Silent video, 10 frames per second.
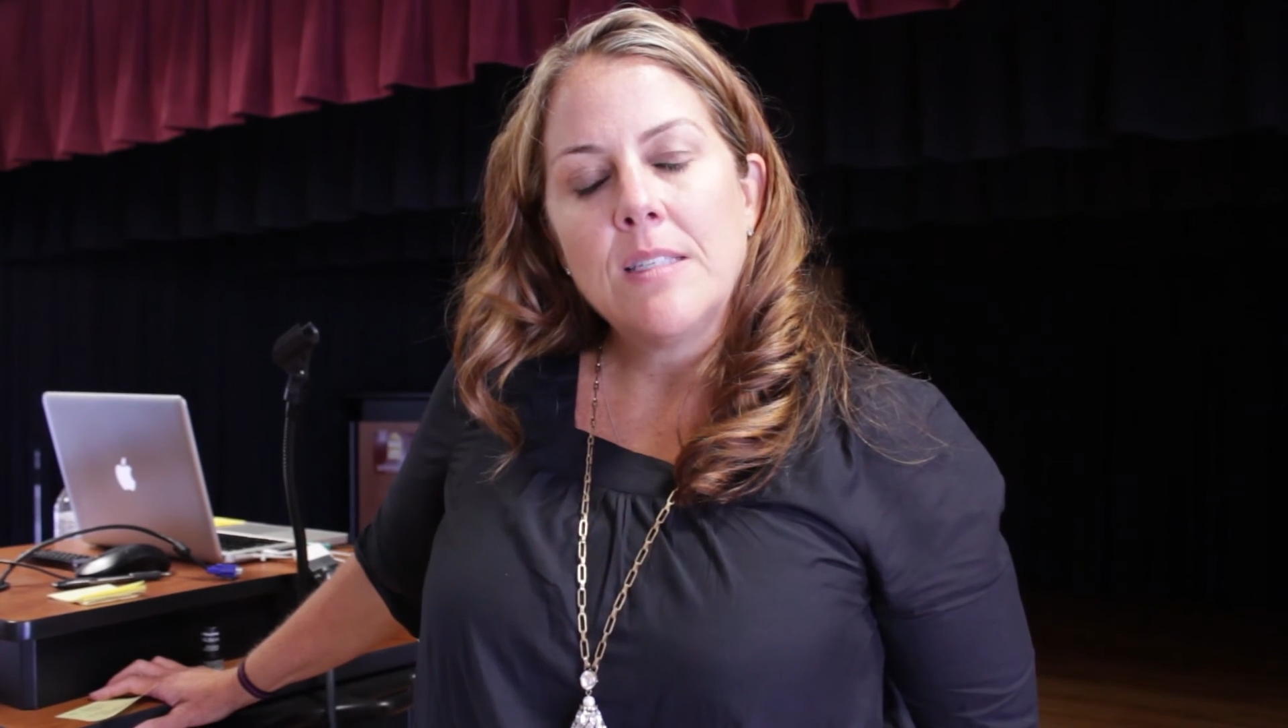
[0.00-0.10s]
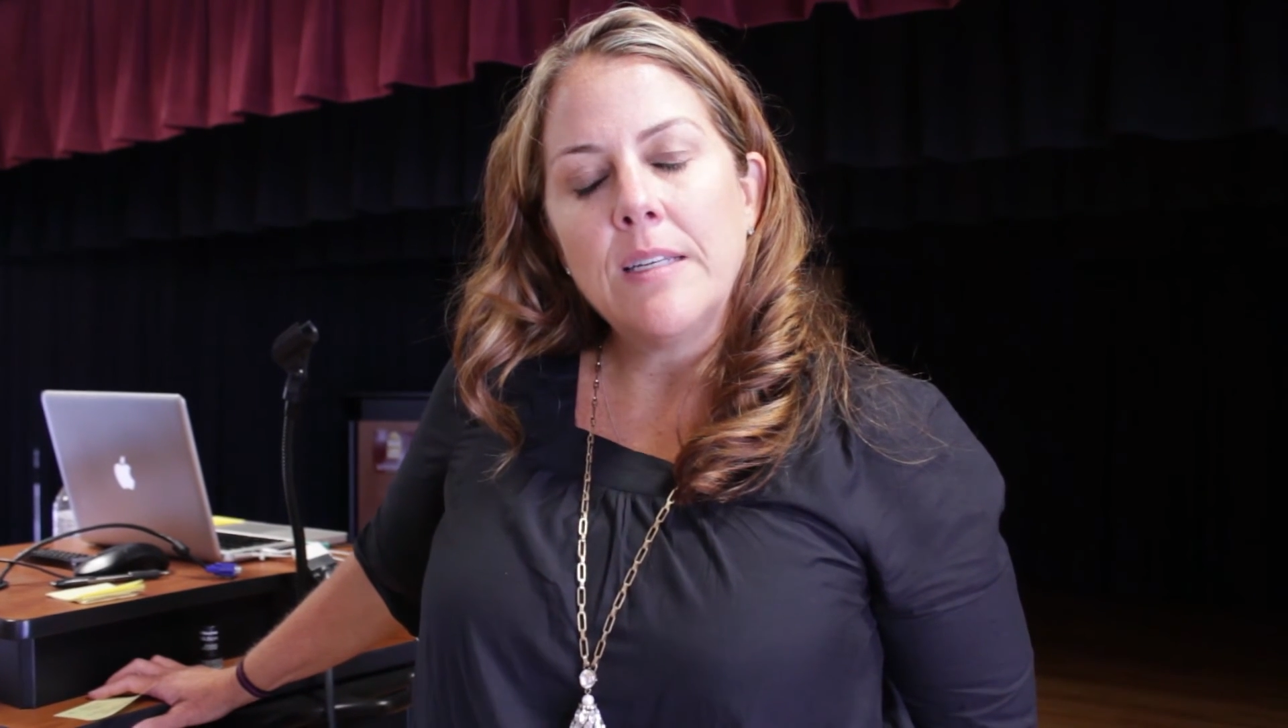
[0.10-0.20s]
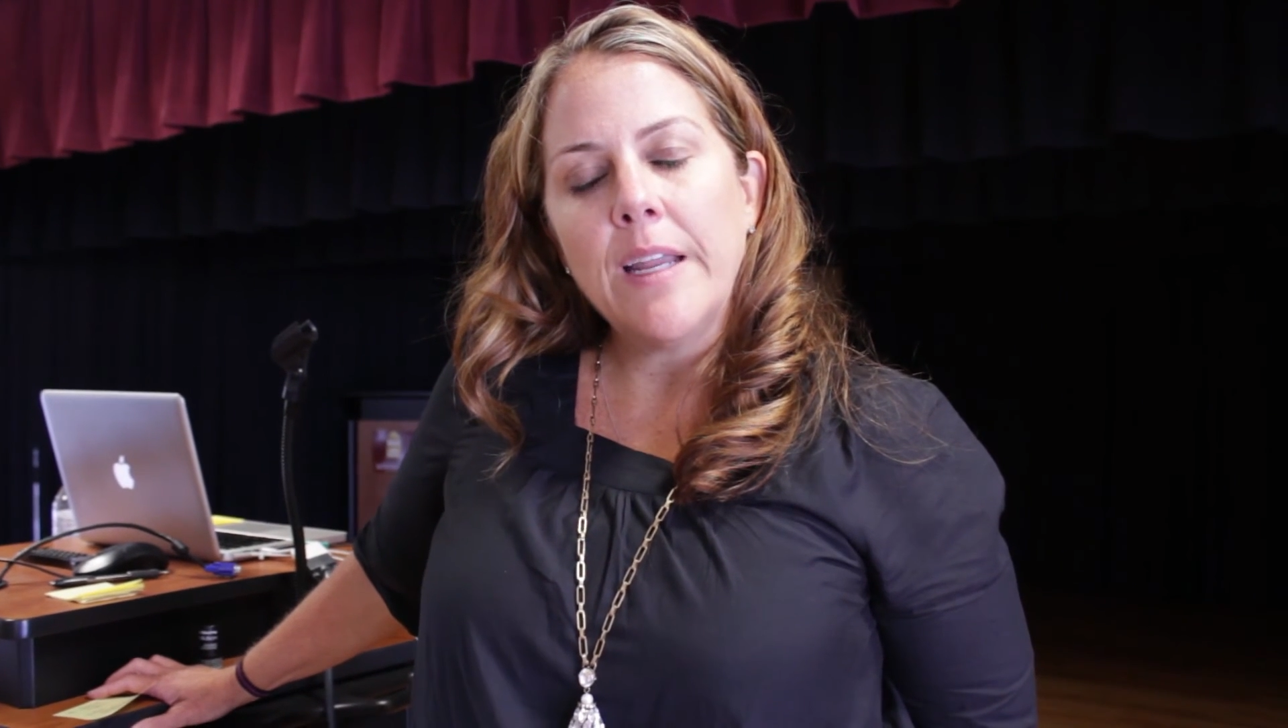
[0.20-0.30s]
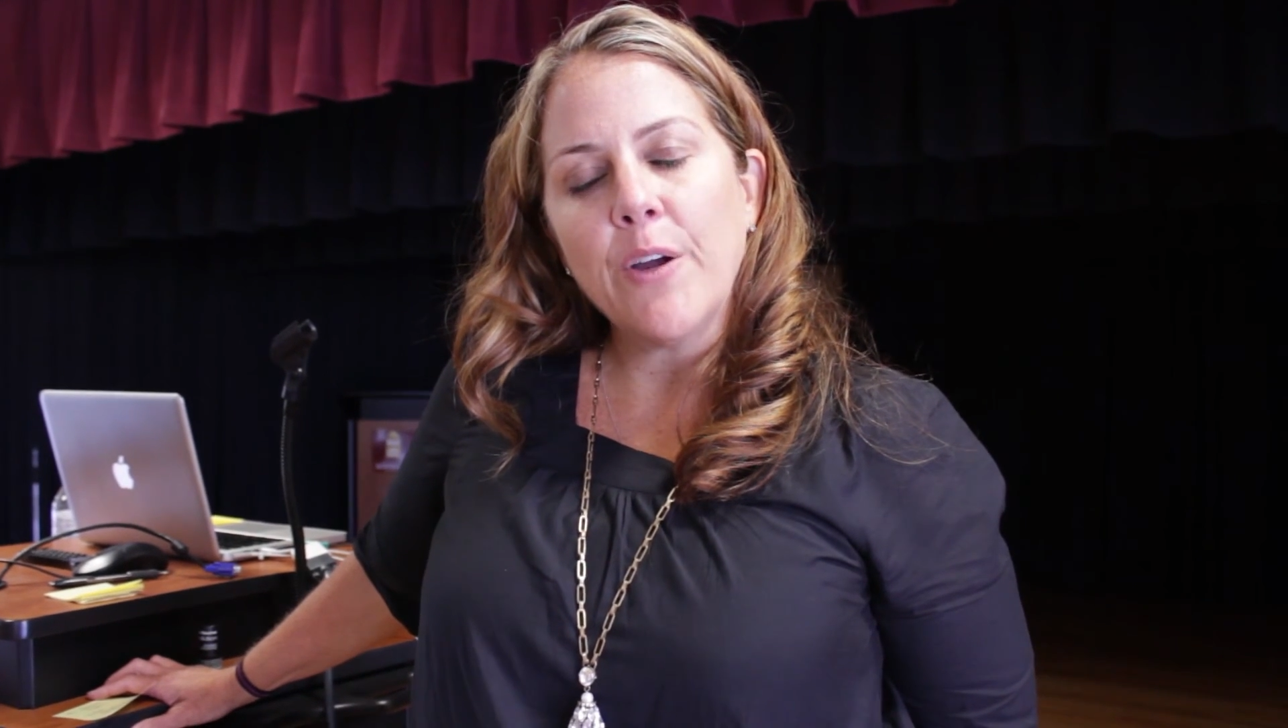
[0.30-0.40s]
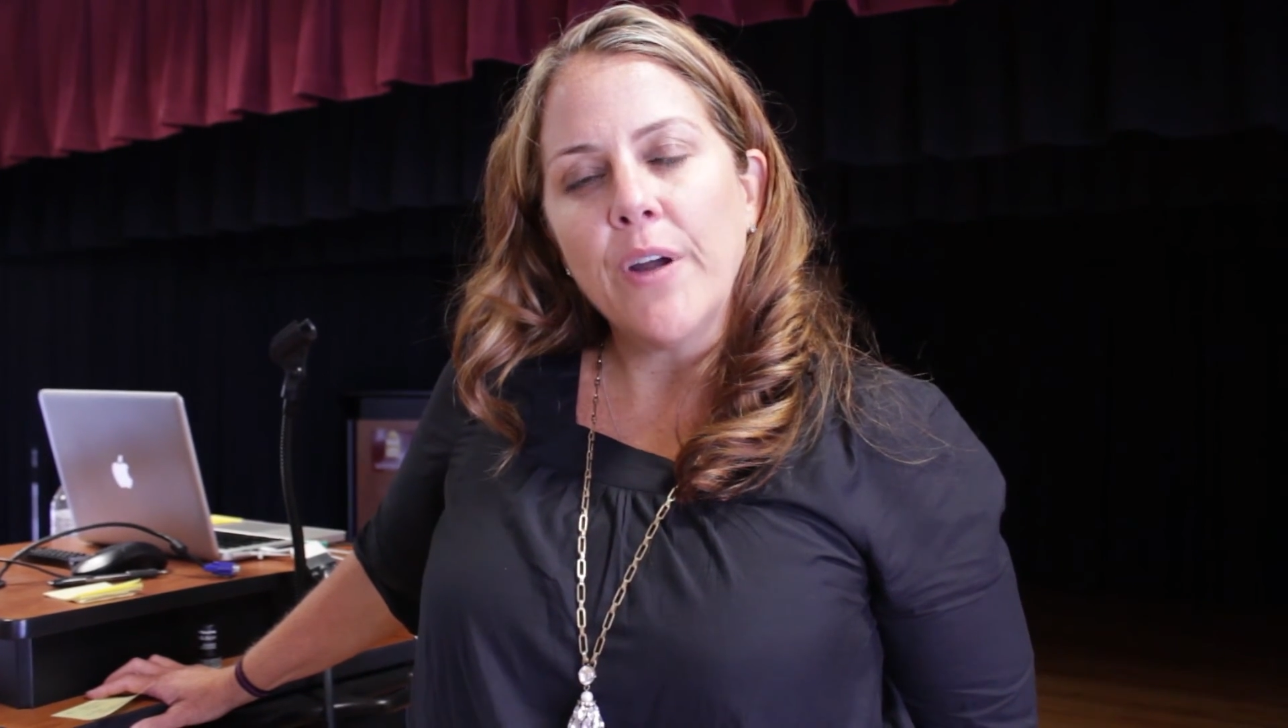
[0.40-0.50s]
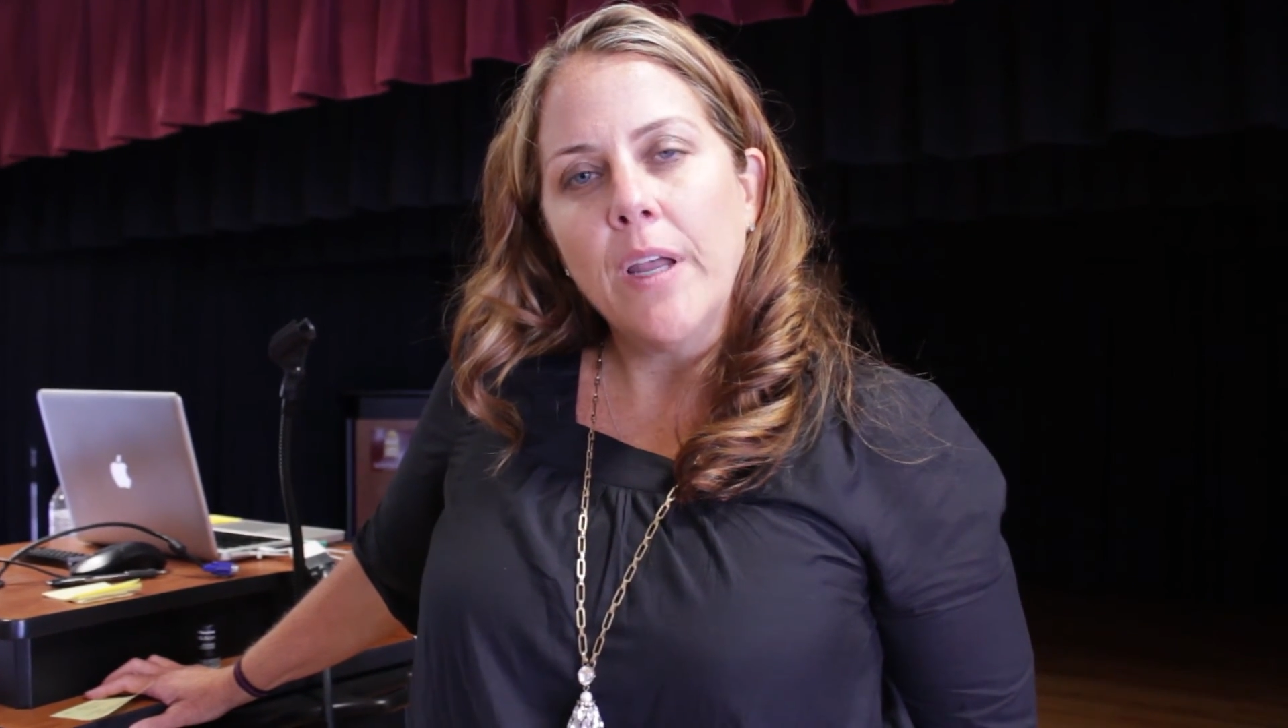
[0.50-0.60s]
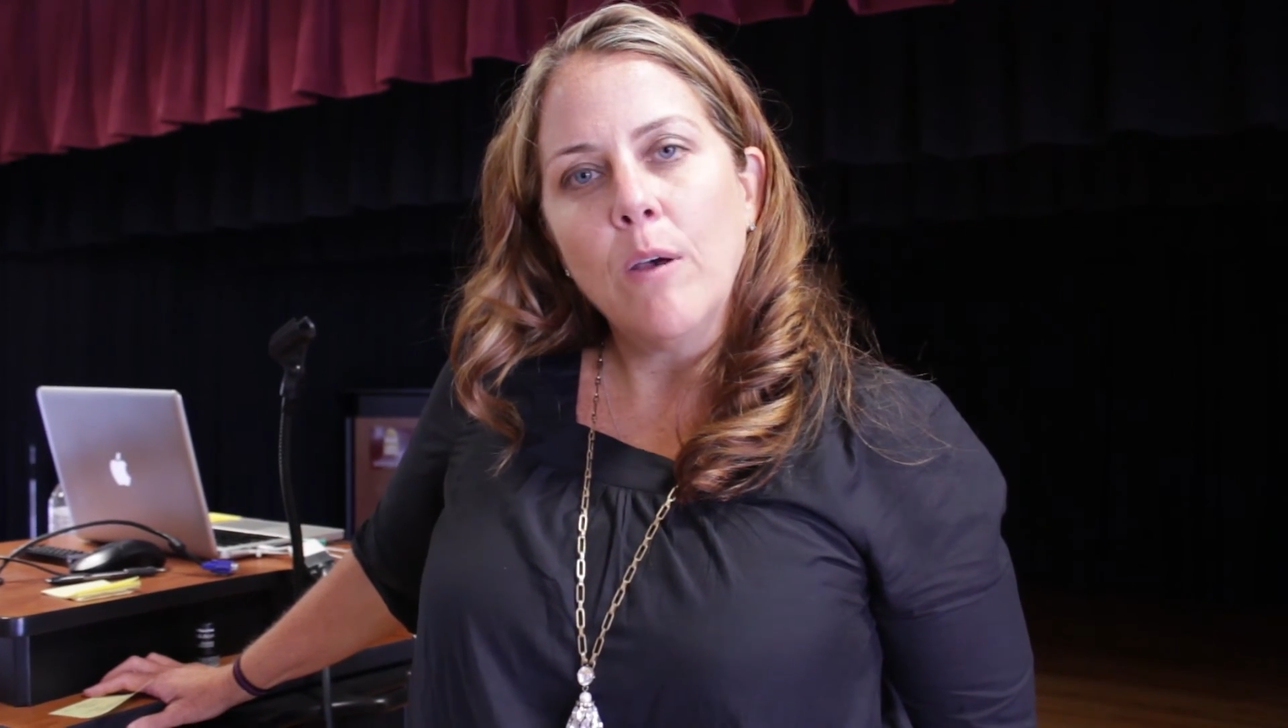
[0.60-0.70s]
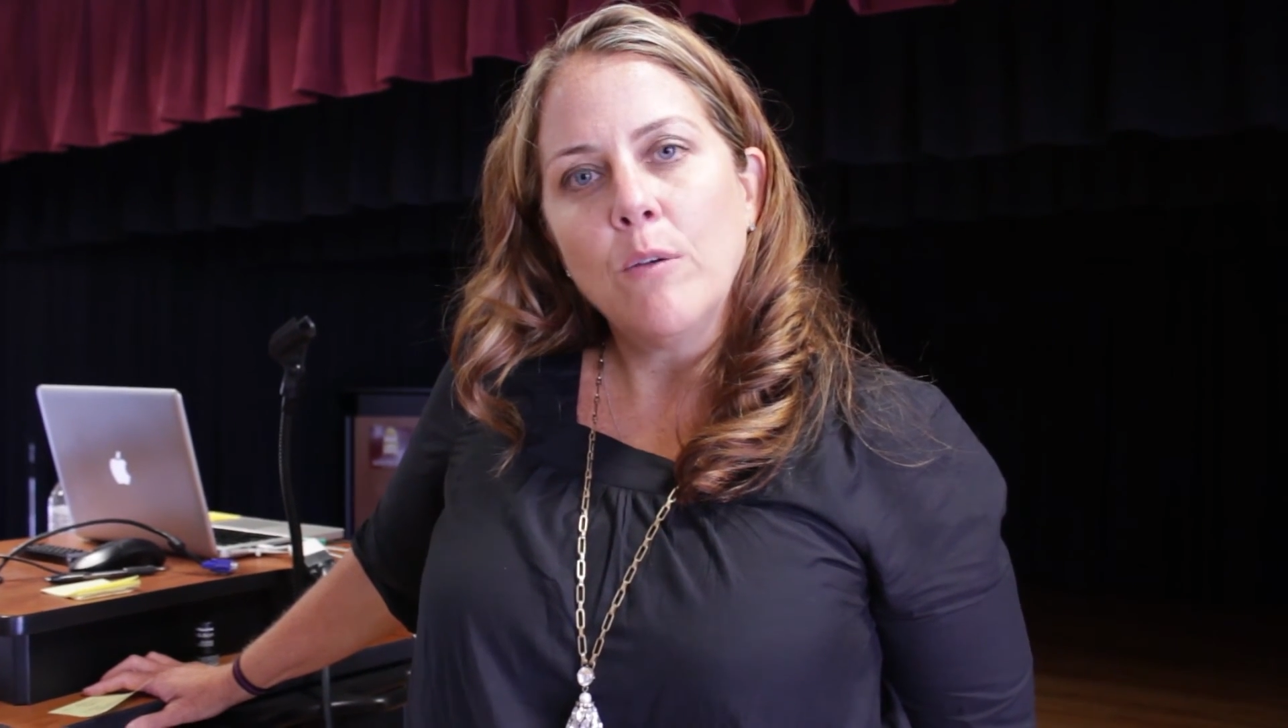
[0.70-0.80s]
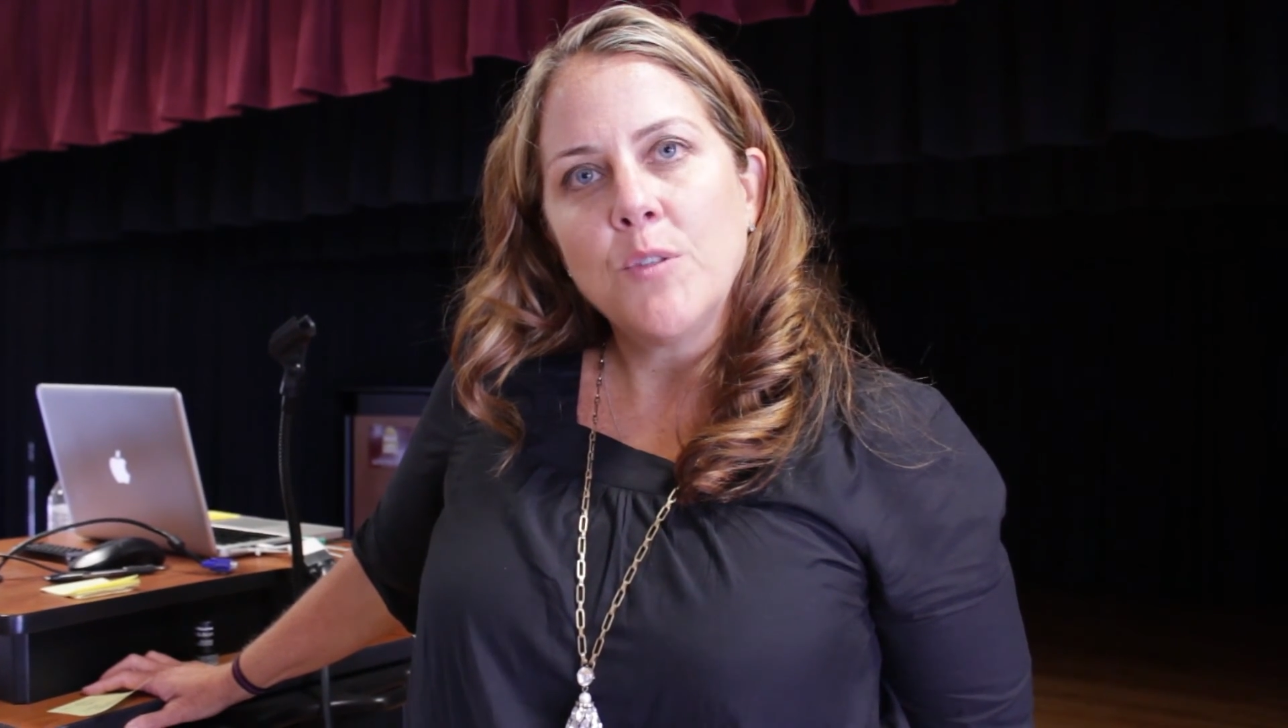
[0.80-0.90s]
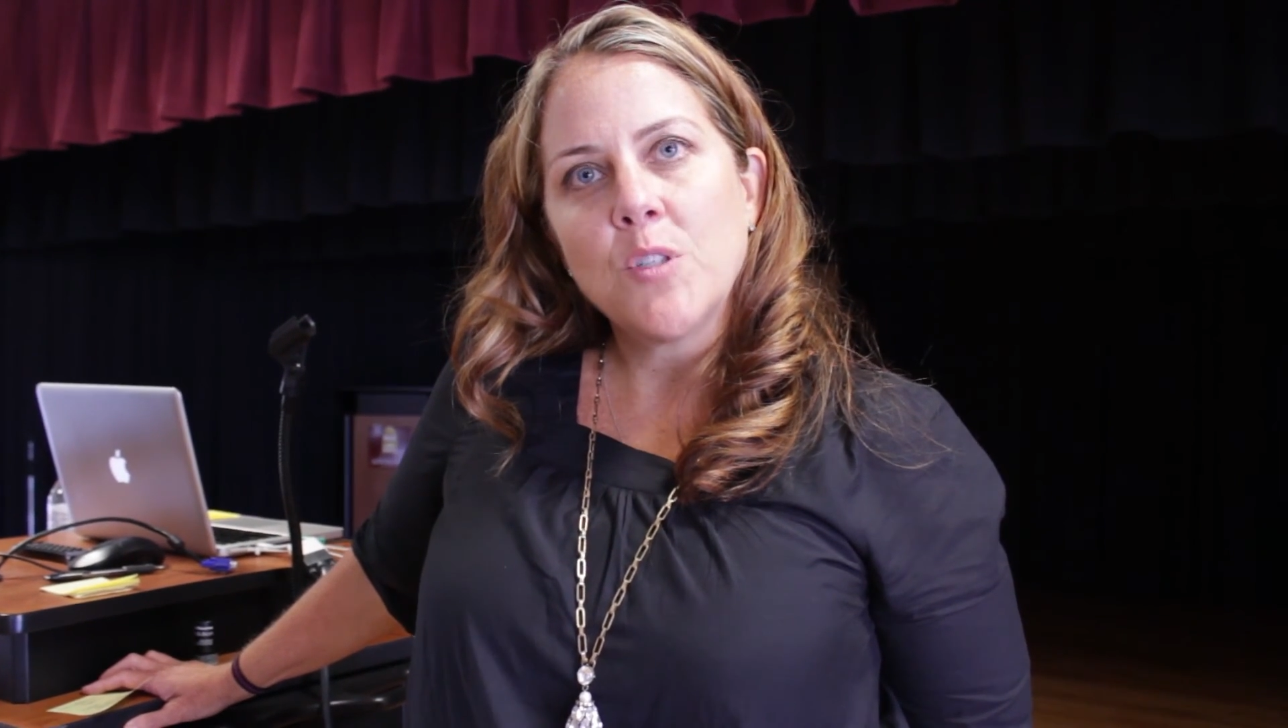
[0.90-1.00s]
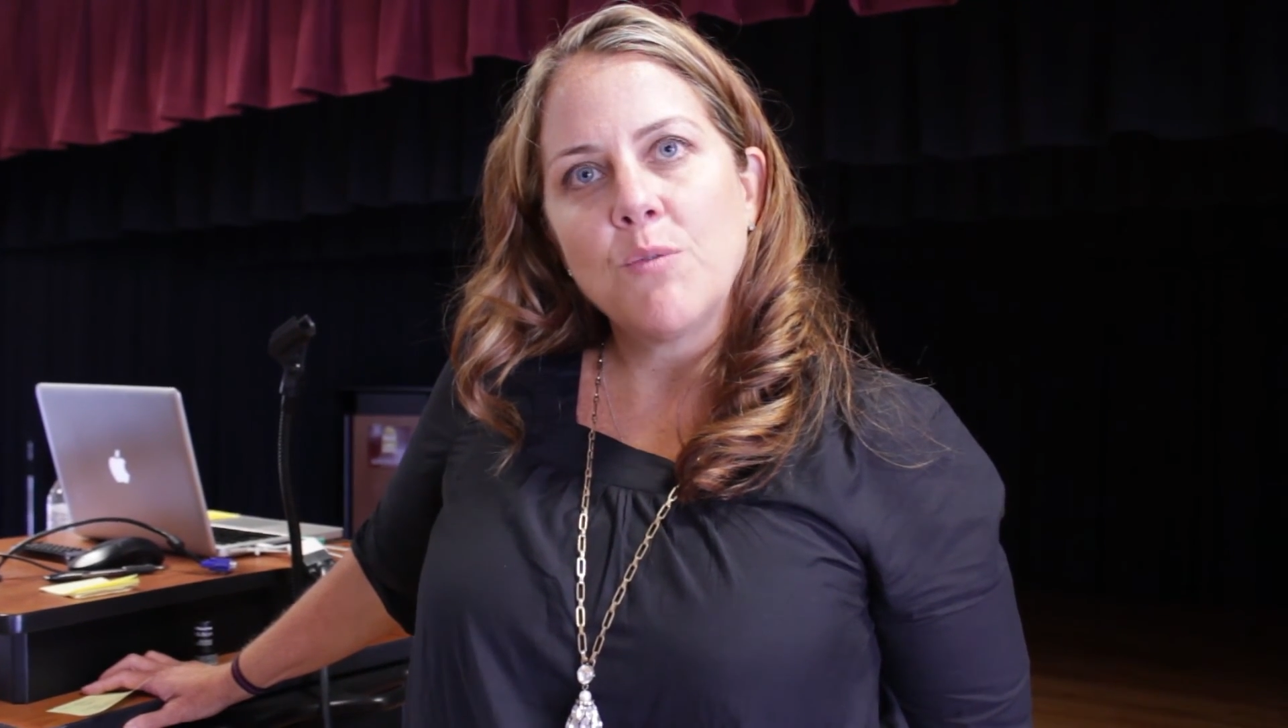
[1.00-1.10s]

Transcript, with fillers: scenarios,